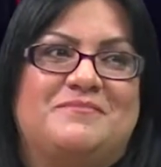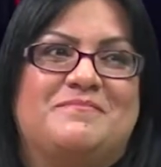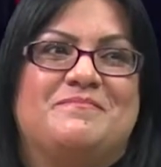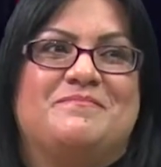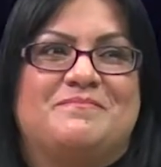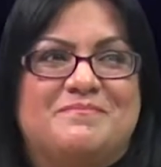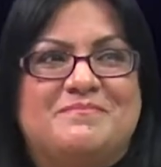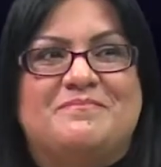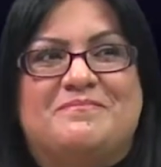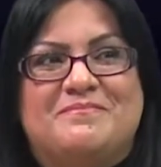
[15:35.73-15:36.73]
Yeah,
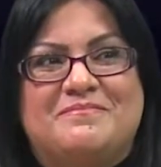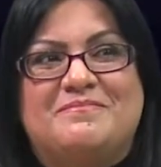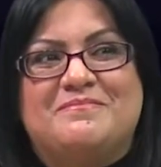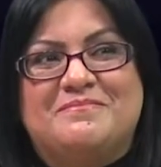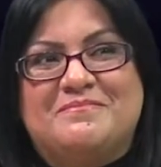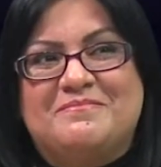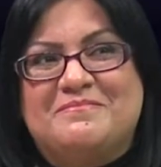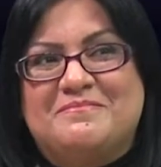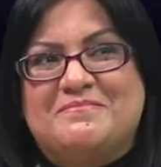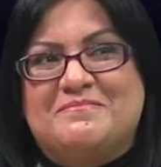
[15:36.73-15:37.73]
you're gonna make
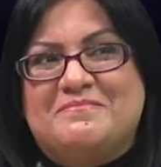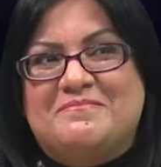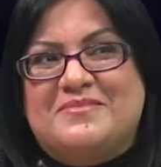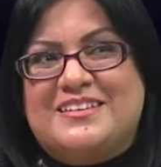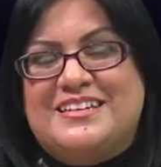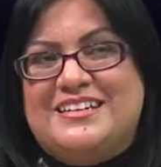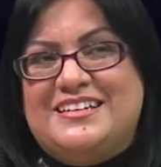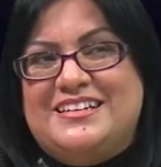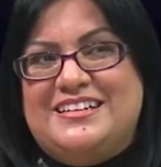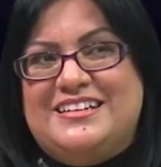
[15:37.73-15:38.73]

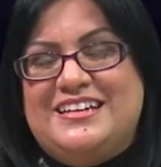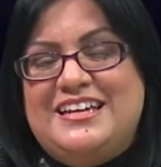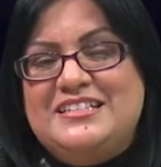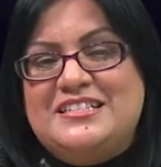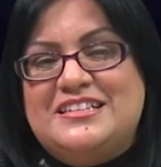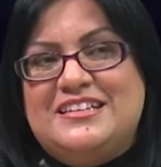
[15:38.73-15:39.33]
my eyes water.